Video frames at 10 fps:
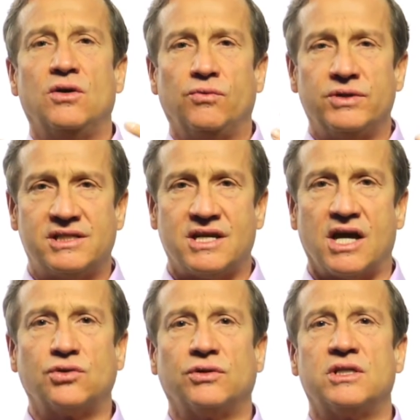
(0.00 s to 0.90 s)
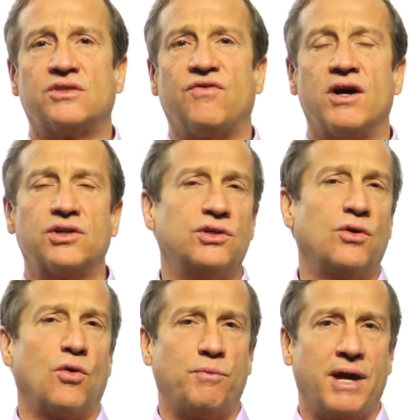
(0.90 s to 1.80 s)
with sexual dysfunction
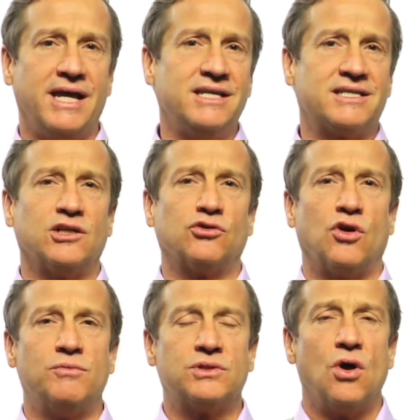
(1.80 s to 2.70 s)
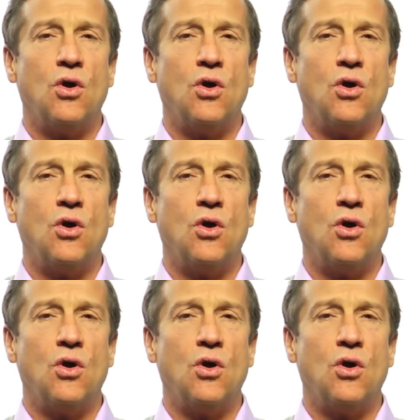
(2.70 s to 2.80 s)
or pain syndromes